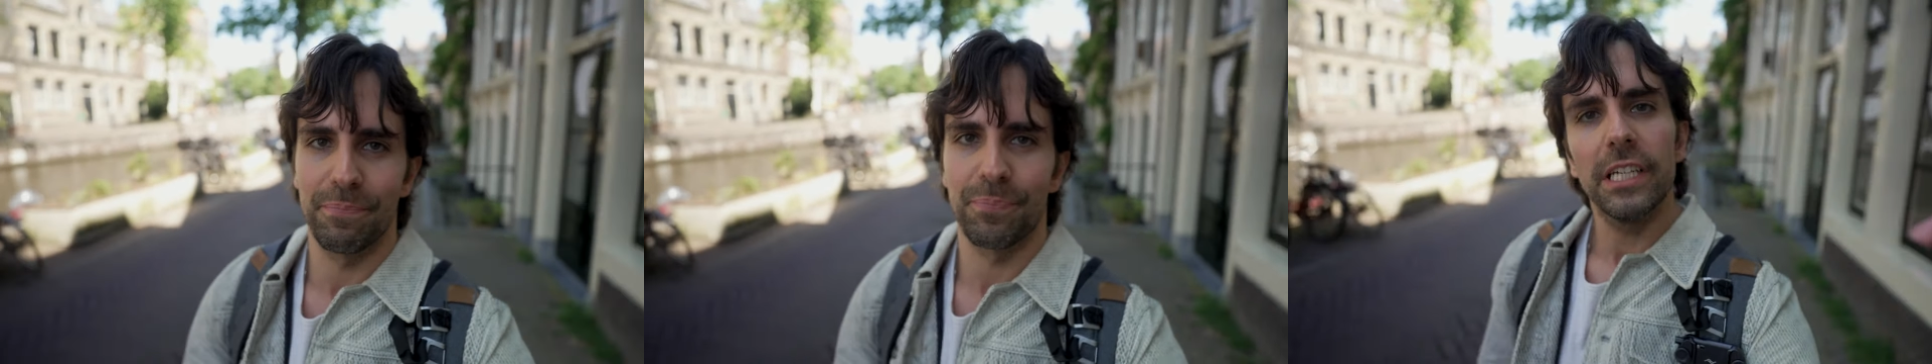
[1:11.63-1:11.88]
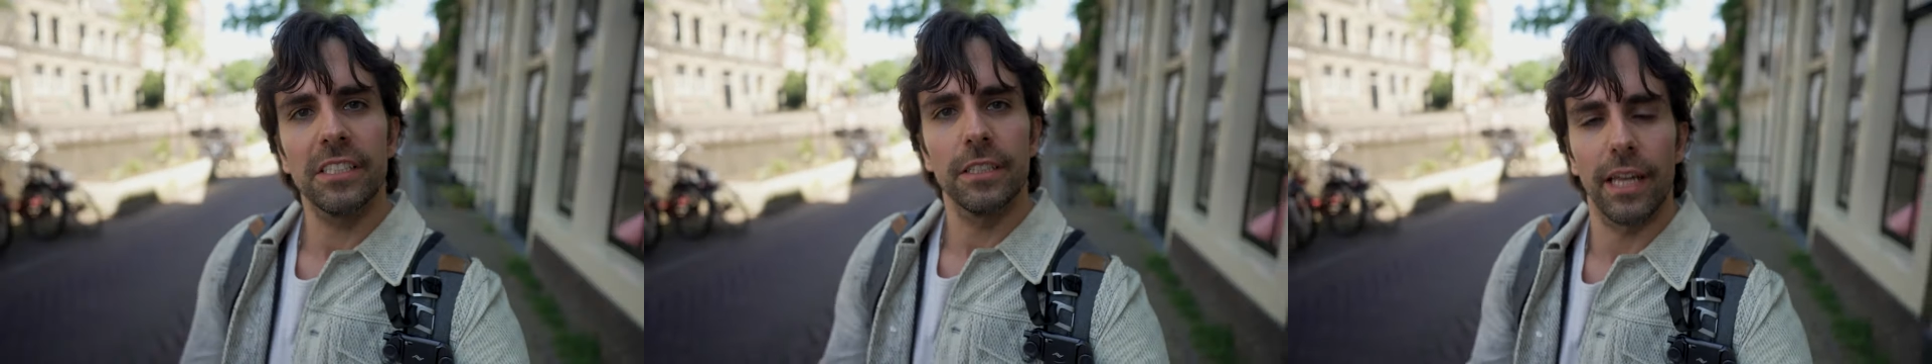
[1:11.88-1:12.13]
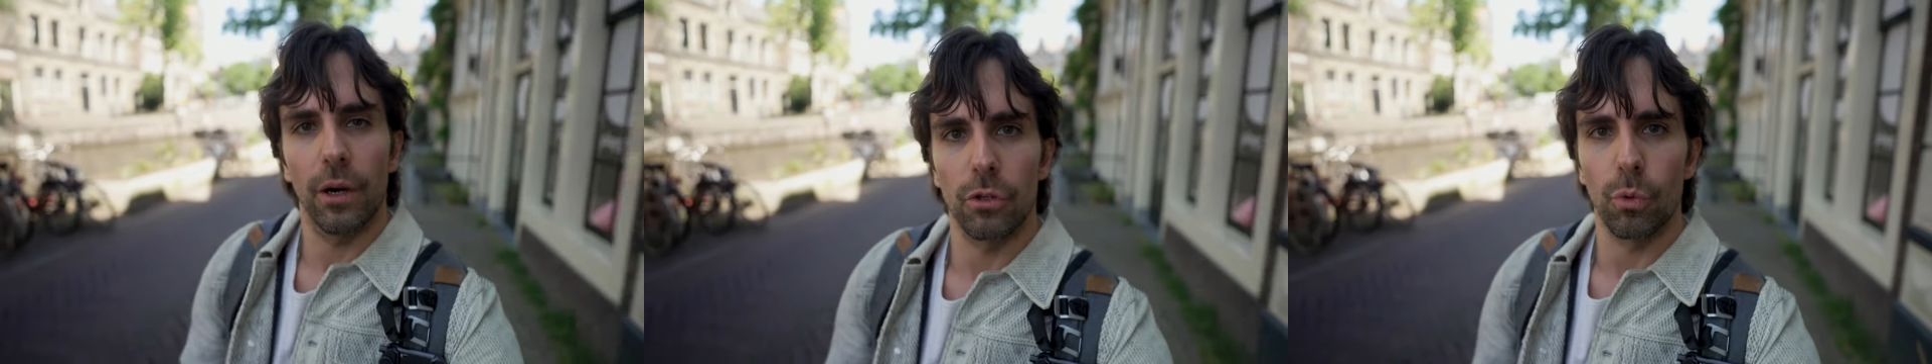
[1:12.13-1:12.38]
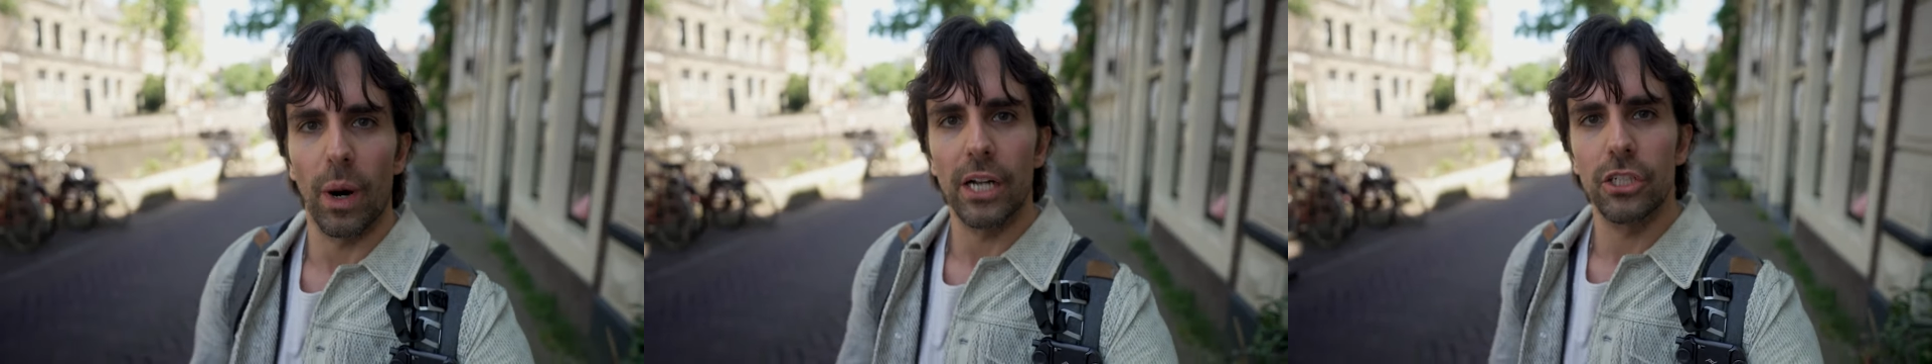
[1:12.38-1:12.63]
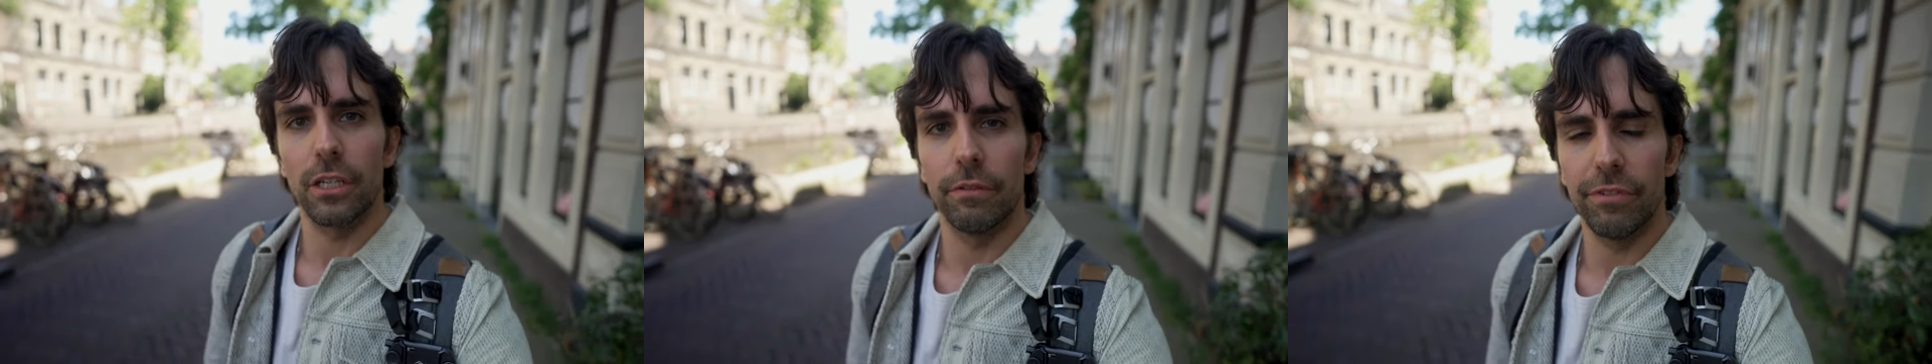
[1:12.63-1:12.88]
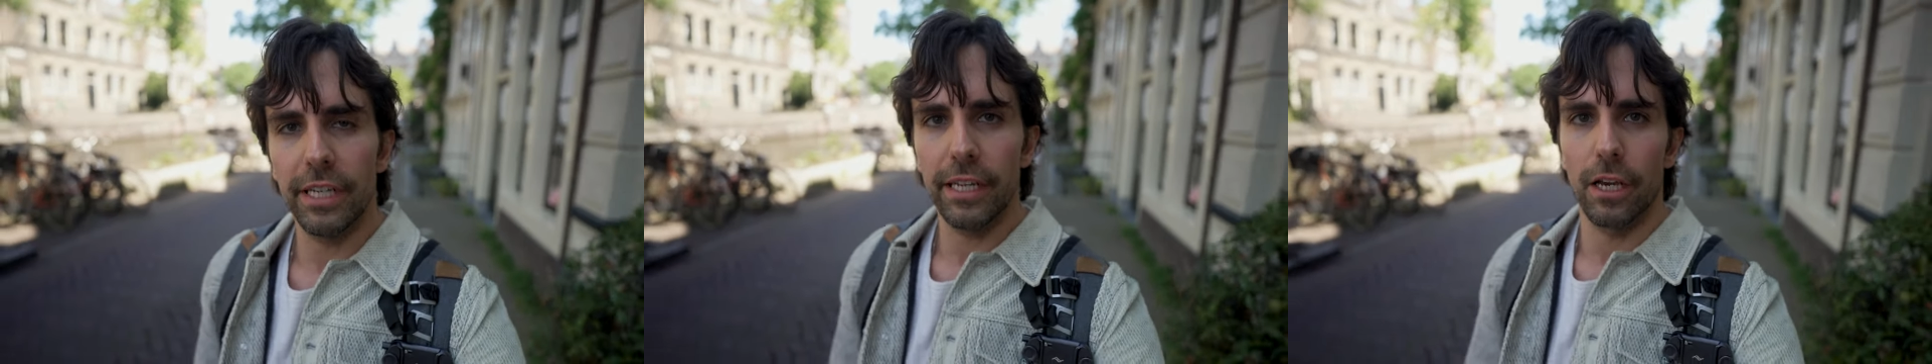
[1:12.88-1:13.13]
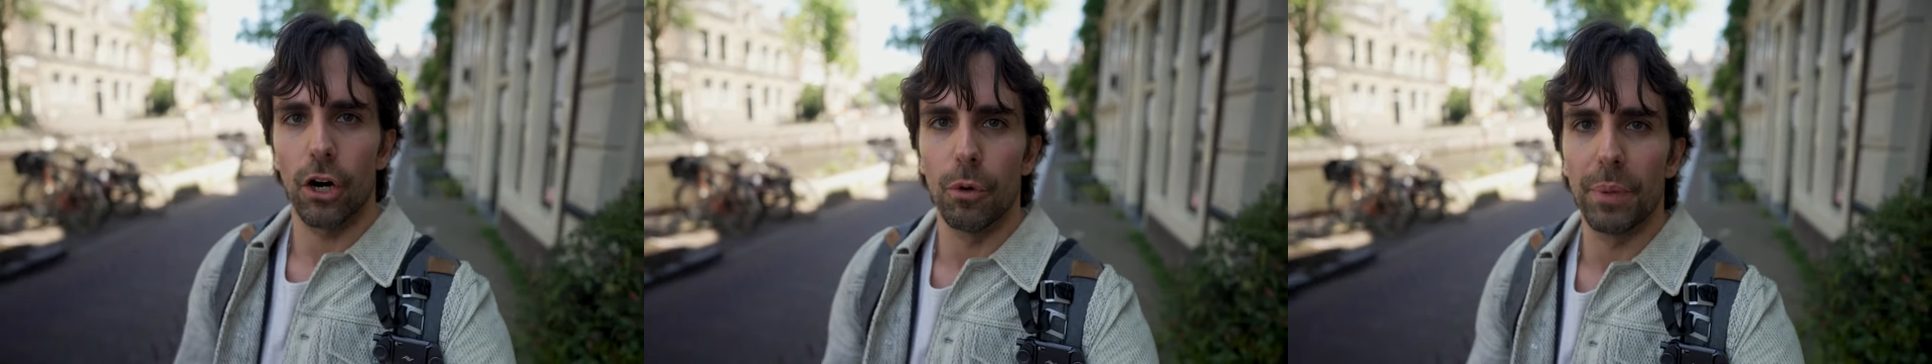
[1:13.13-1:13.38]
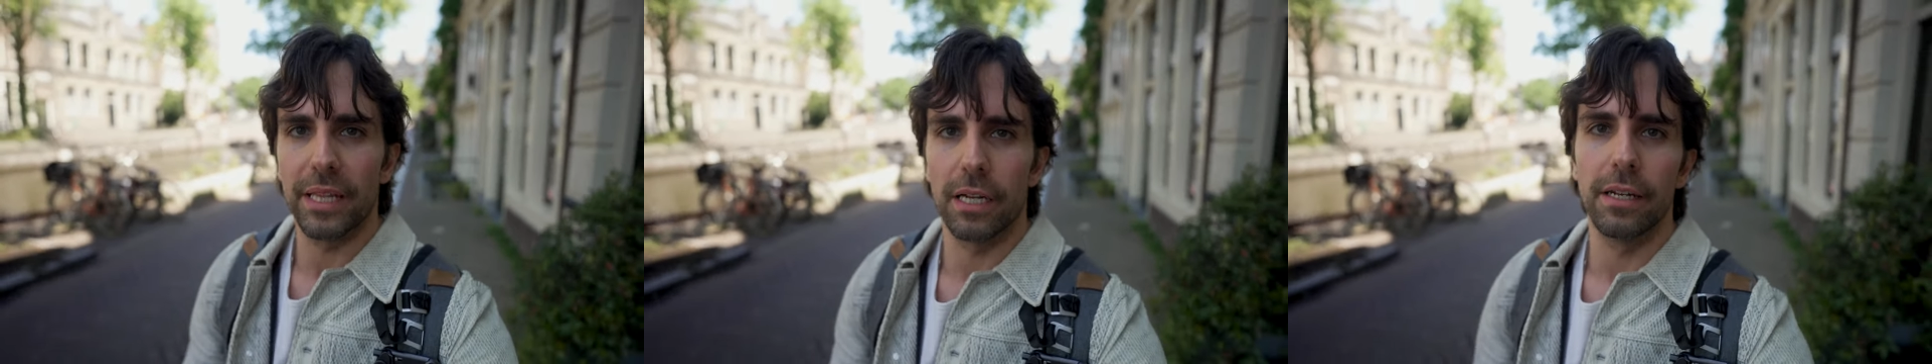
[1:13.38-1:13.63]
Recently, I was watching a video
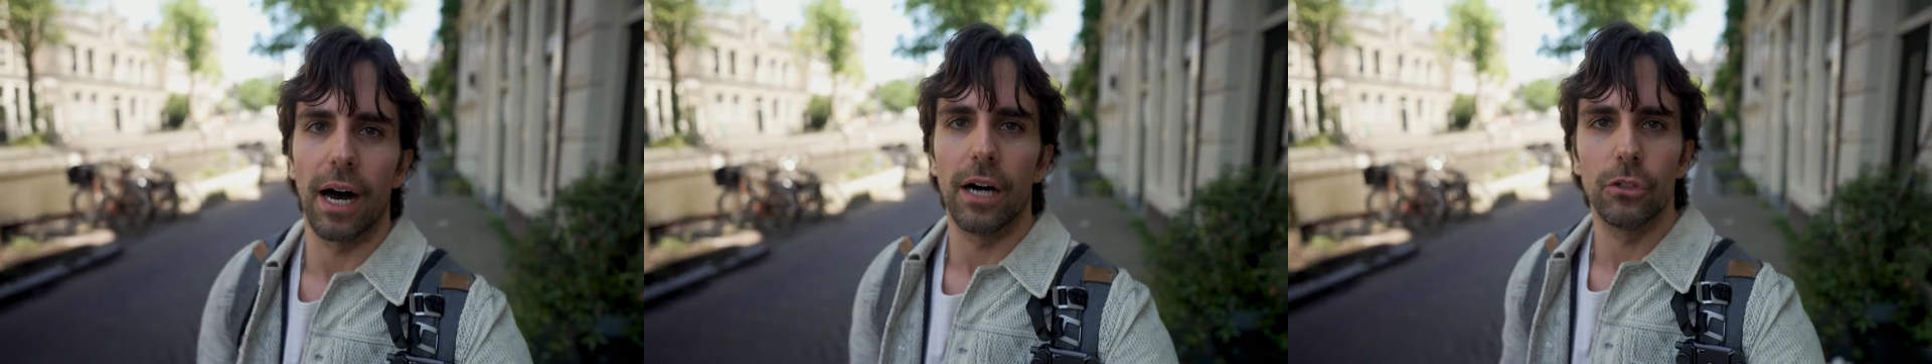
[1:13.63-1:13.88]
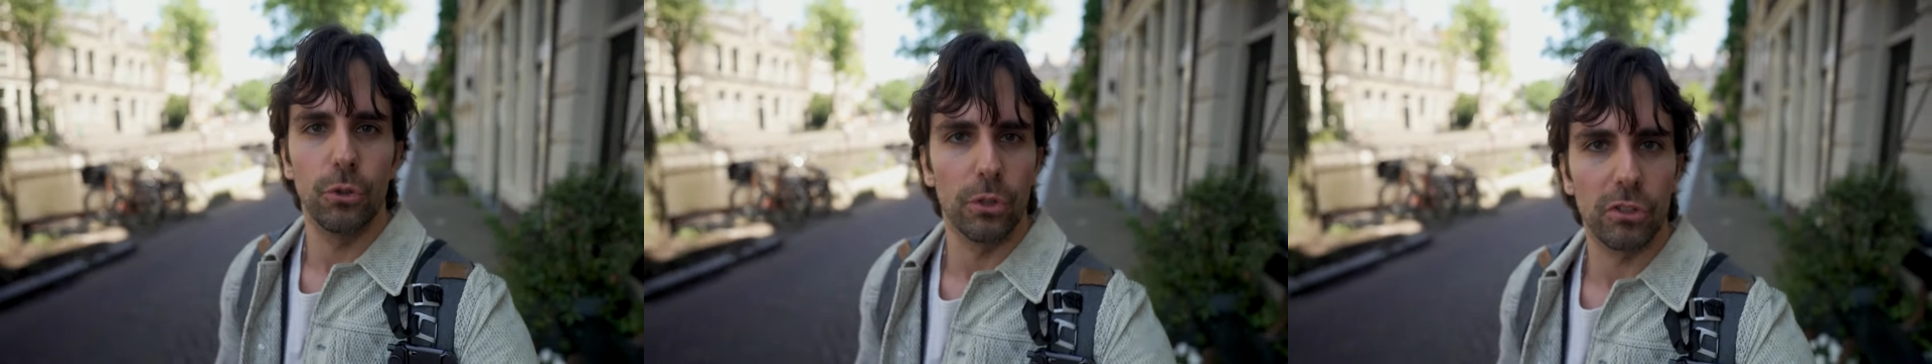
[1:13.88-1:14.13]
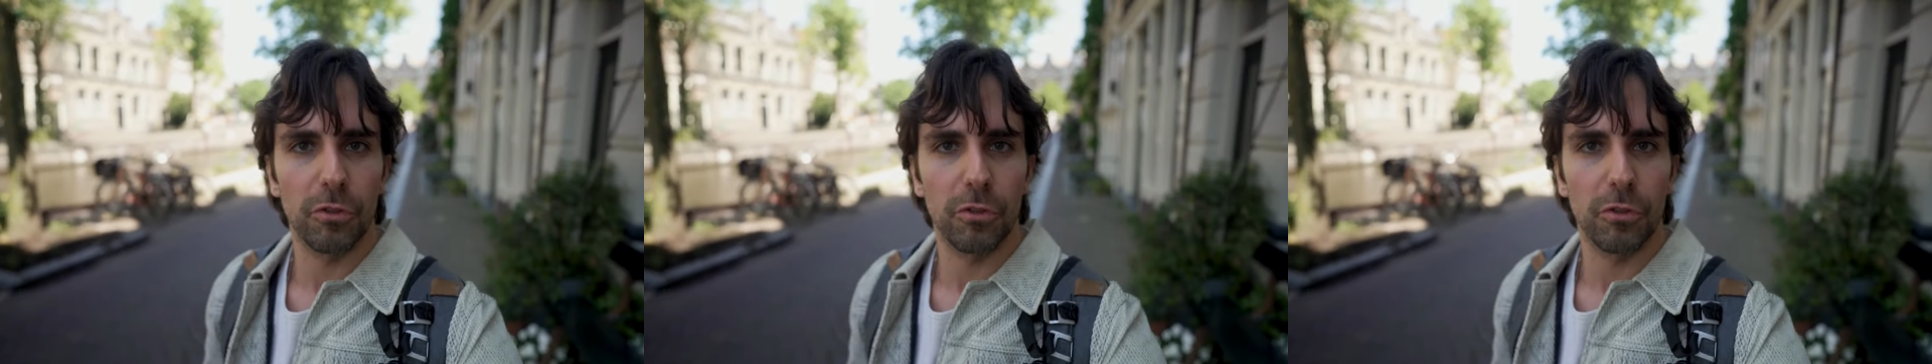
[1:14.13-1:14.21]
by the non-dual